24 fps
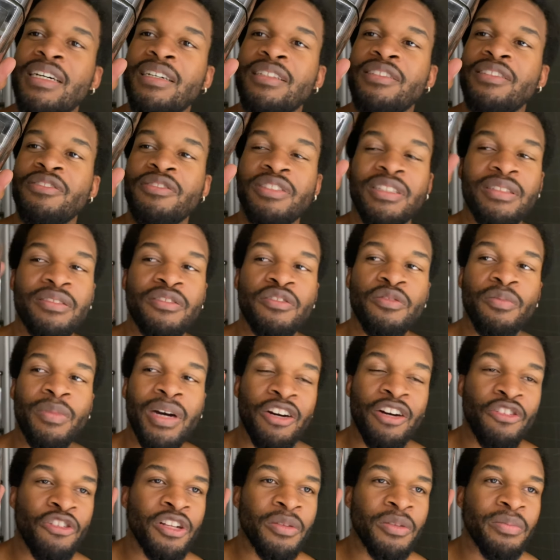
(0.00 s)
to my
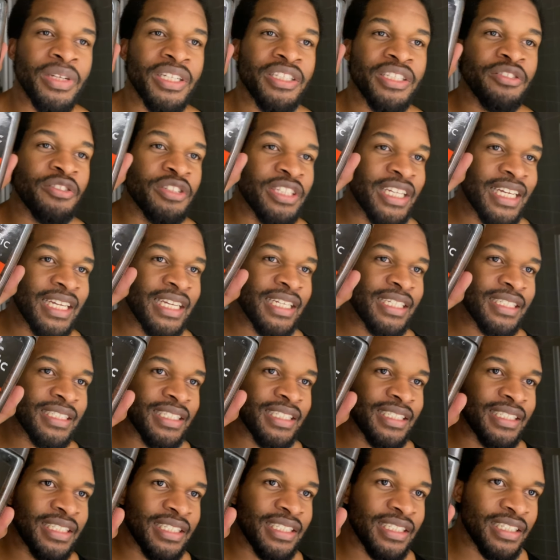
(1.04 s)
oil mixture. Yes,
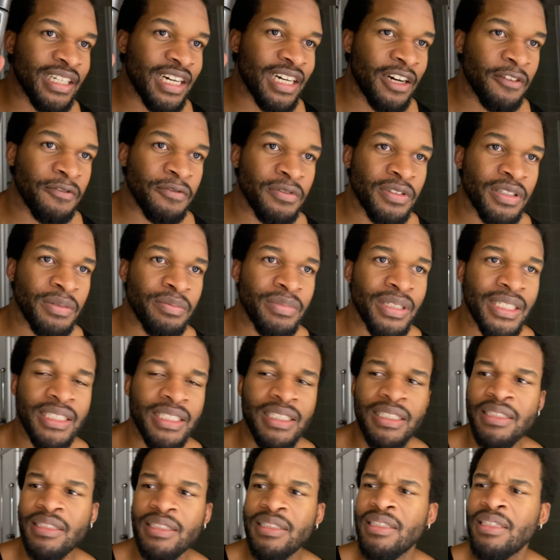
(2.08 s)
this is coffee
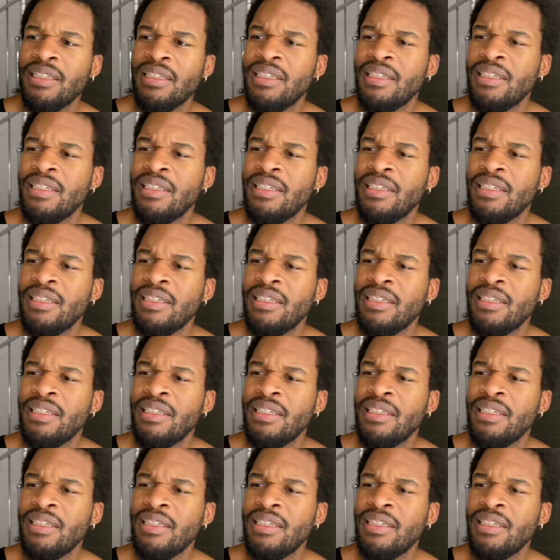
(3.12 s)
beans.